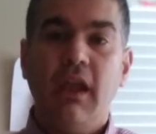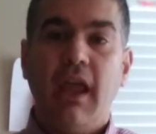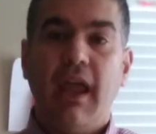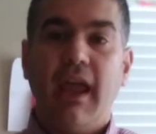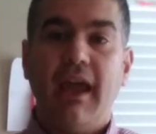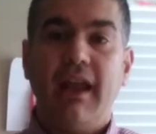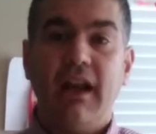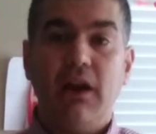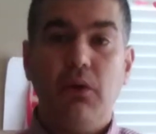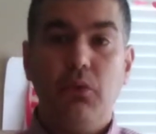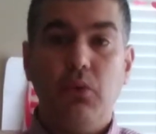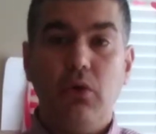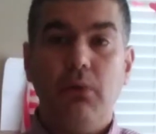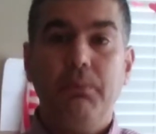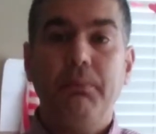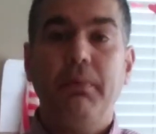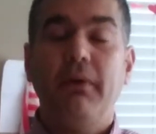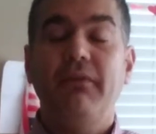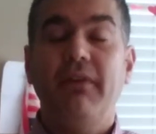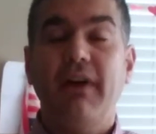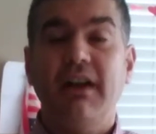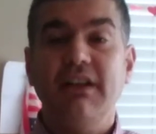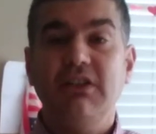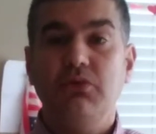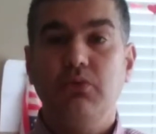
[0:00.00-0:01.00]
And I will
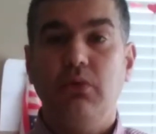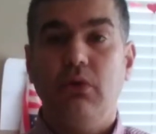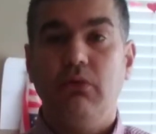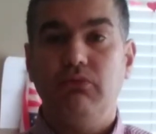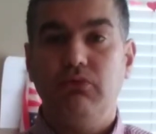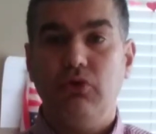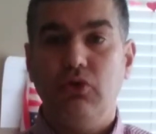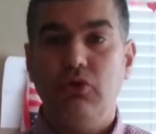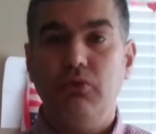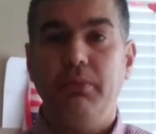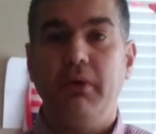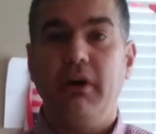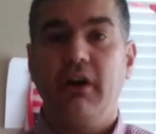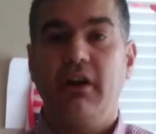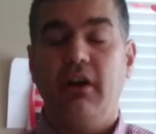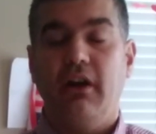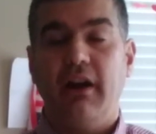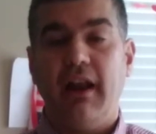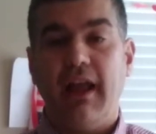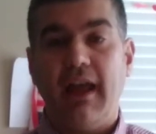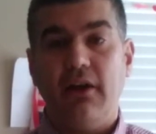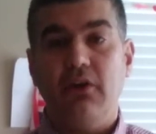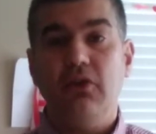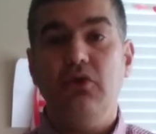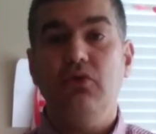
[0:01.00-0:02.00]
provide you a rubric on
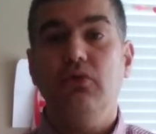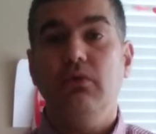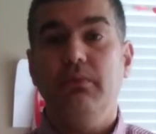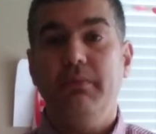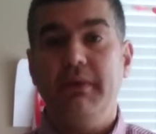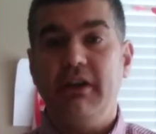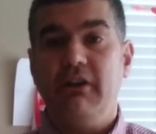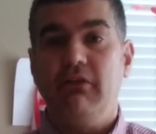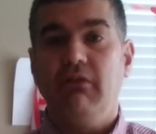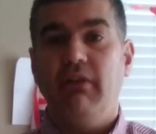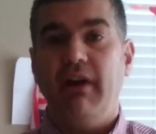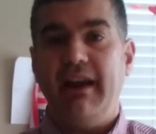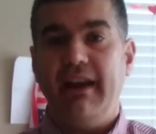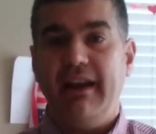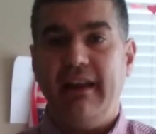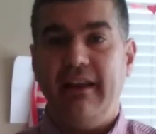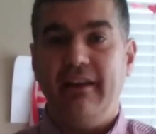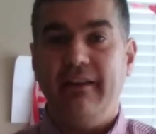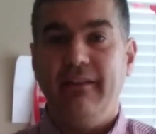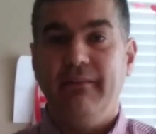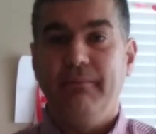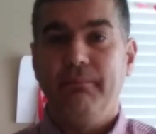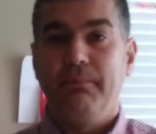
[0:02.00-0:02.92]
how you will be graded.